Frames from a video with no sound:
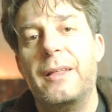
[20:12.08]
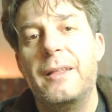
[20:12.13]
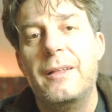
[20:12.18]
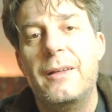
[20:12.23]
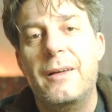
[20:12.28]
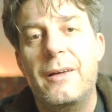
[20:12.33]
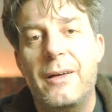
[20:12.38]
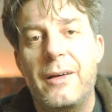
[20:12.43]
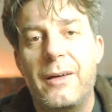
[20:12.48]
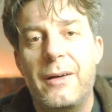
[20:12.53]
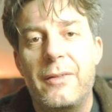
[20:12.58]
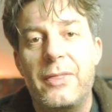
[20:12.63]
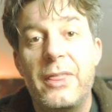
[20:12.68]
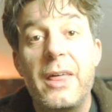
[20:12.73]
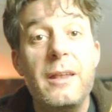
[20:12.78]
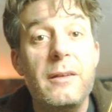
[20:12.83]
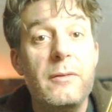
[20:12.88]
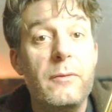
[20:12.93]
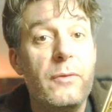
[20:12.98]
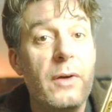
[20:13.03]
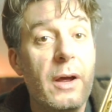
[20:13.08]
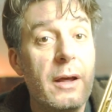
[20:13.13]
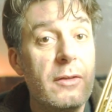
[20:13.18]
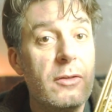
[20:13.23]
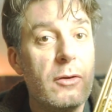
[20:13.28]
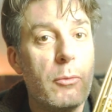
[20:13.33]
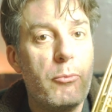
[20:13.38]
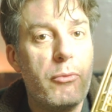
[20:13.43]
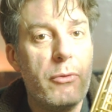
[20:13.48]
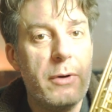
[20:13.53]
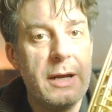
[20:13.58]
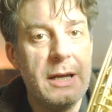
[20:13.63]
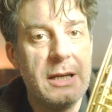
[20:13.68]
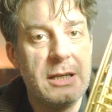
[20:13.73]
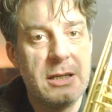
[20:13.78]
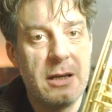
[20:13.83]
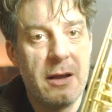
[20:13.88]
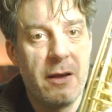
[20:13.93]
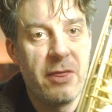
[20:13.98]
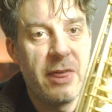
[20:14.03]
Then there is a
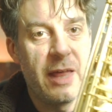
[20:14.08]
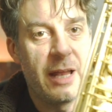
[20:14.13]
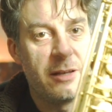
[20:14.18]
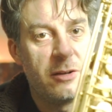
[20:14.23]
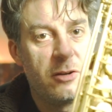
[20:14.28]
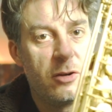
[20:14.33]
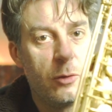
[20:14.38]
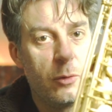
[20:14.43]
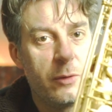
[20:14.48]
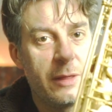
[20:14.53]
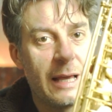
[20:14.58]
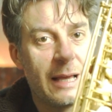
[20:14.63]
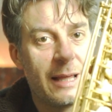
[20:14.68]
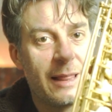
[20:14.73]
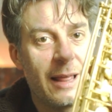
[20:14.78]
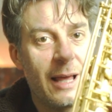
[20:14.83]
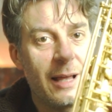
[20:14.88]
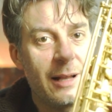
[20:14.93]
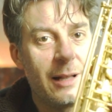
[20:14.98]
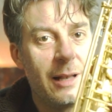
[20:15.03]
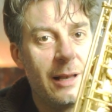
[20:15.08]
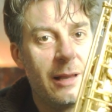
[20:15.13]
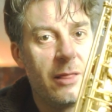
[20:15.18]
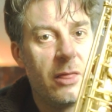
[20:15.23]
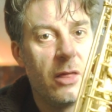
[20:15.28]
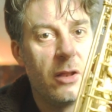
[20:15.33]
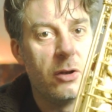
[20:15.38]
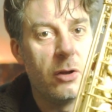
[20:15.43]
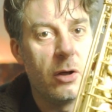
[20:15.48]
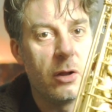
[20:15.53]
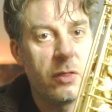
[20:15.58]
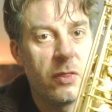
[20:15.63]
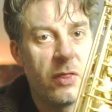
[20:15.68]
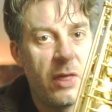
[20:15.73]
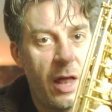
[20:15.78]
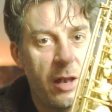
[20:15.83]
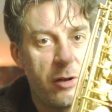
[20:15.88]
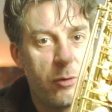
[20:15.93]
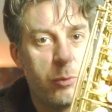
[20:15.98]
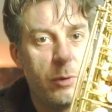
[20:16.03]
bridge that uses exactly the note
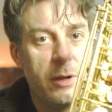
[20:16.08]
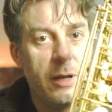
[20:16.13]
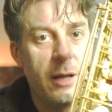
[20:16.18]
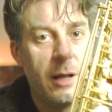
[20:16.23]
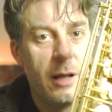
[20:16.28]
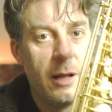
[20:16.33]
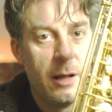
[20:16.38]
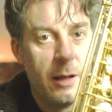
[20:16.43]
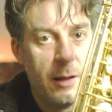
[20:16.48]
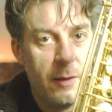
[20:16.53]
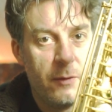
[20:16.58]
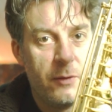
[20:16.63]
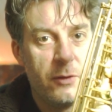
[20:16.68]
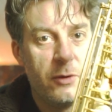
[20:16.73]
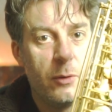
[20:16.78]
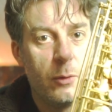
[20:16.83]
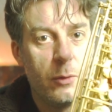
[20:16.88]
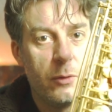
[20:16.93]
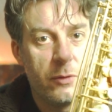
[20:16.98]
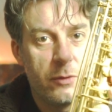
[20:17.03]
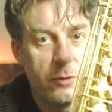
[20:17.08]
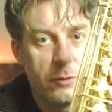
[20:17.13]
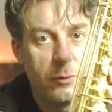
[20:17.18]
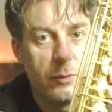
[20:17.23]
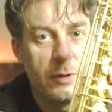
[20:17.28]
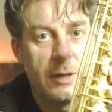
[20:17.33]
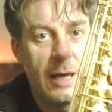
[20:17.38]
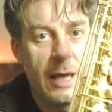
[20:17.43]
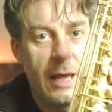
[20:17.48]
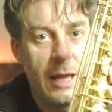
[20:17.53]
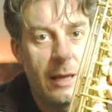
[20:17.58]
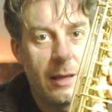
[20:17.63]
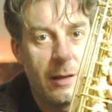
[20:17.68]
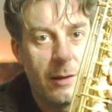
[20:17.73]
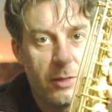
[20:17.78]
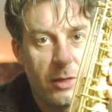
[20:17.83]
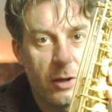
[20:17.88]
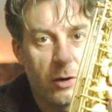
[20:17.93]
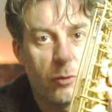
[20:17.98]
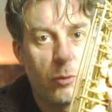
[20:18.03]
that we use today,
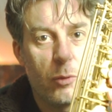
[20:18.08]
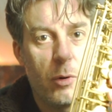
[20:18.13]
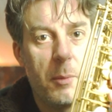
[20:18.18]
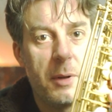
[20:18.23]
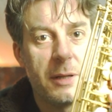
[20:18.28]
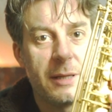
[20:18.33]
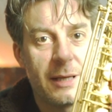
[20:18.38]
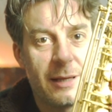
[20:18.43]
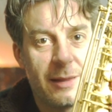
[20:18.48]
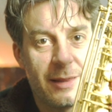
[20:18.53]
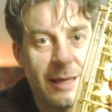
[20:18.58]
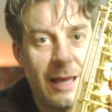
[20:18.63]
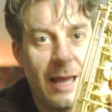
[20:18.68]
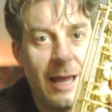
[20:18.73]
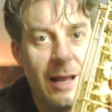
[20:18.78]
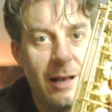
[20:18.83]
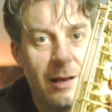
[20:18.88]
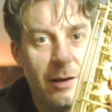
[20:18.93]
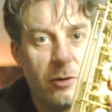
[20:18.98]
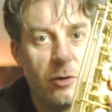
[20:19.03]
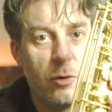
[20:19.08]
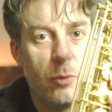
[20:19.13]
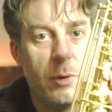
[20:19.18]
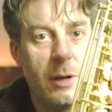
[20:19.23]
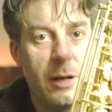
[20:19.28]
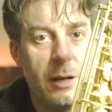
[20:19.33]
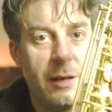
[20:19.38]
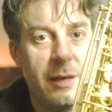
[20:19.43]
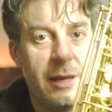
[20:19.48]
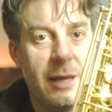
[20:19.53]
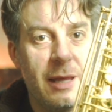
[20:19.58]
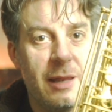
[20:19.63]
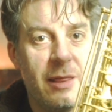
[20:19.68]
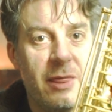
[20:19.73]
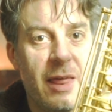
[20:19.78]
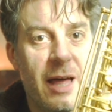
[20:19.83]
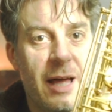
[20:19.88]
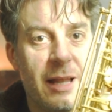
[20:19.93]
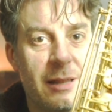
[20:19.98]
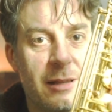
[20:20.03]
the chromatic scale. You will need
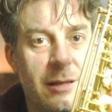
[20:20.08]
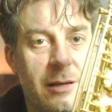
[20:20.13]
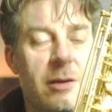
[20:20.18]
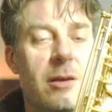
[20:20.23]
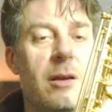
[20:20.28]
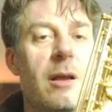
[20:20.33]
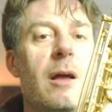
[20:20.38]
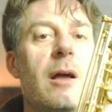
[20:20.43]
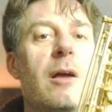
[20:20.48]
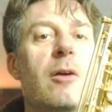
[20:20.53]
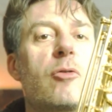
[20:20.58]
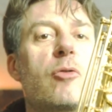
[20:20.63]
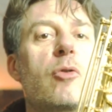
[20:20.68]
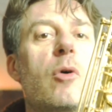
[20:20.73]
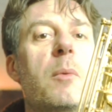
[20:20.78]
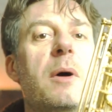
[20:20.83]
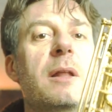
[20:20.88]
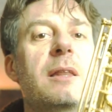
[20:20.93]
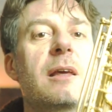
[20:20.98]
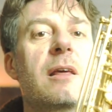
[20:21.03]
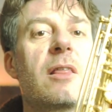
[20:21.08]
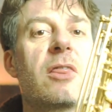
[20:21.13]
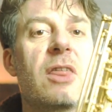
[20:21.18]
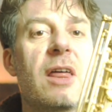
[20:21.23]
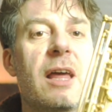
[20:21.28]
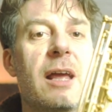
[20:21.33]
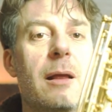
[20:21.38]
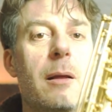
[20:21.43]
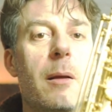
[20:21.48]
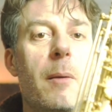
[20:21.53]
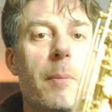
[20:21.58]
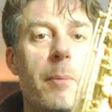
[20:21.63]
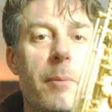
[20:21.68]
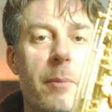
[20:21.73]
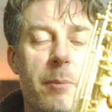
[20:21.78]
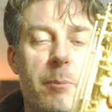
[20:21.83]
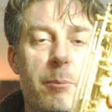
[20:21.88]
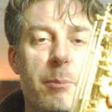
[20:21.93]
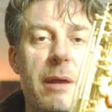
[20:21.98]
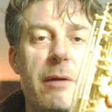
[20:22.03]
that chromatic thing,
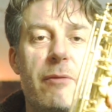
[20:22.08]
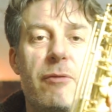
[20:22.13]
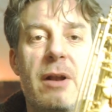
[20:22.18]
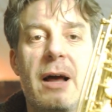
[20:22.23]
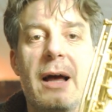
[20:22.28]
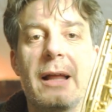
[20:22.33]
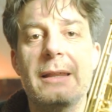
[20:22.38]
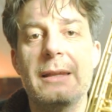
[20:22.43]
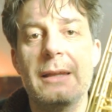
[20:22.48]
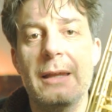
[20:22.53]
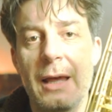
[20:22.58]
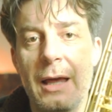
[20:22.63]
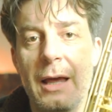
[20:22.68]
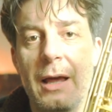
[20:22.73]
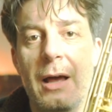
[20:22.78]
B flat